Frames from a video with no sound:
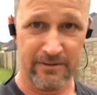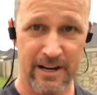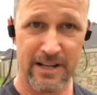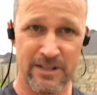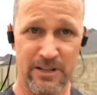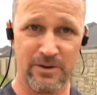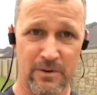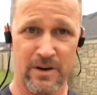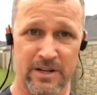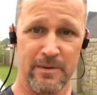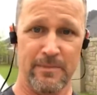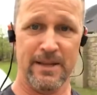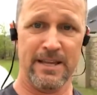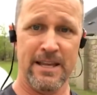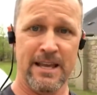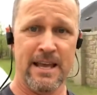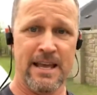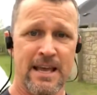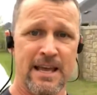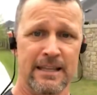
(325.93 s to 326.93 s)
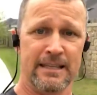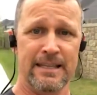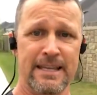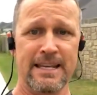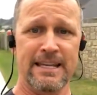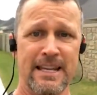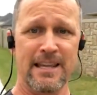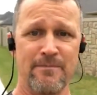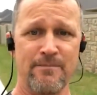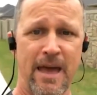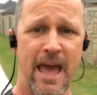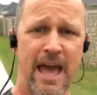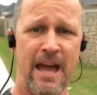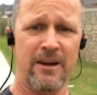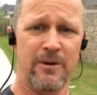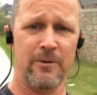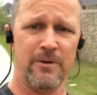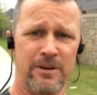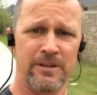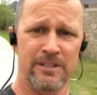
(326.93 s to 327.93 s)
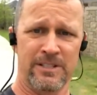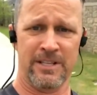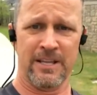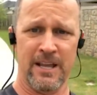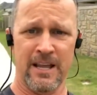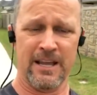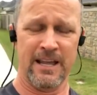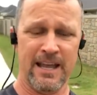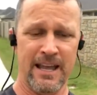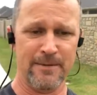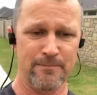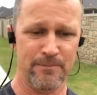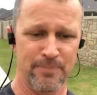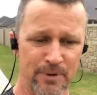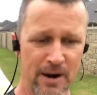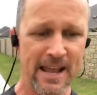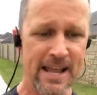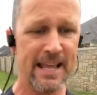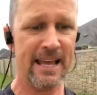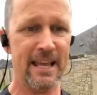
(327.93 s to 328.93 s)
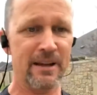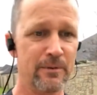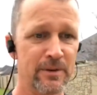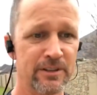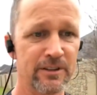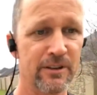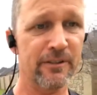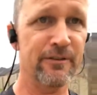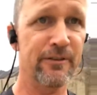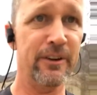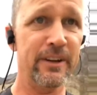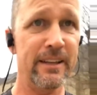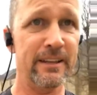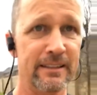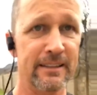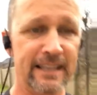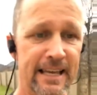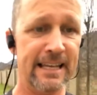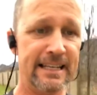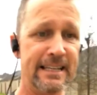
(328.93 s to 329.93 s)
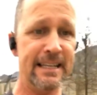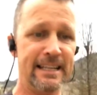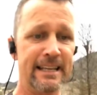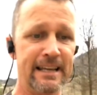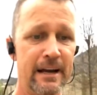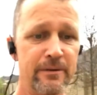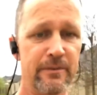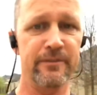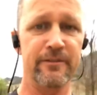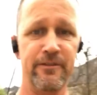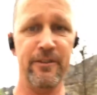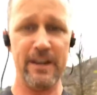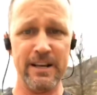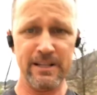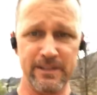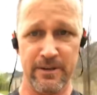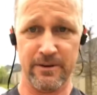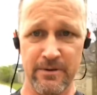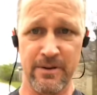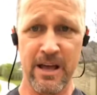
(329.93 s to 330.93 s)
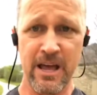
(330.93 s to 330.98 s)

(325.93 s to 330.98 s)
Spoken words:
You don't want to be leaning backwards and braking with your feet landing out in front of you.